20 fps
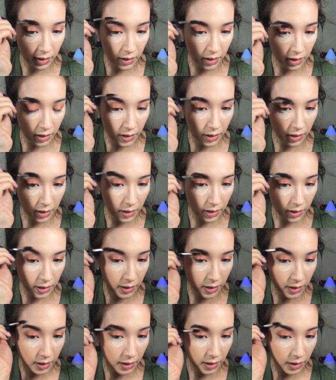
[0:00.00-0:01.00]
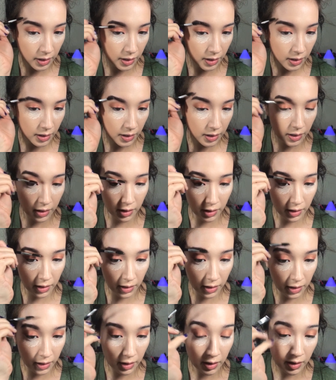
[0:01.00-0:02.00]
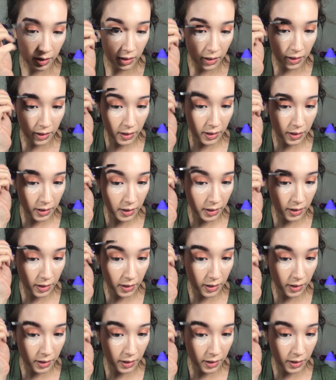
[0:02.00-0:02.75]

fill in, like outline the shape of my brow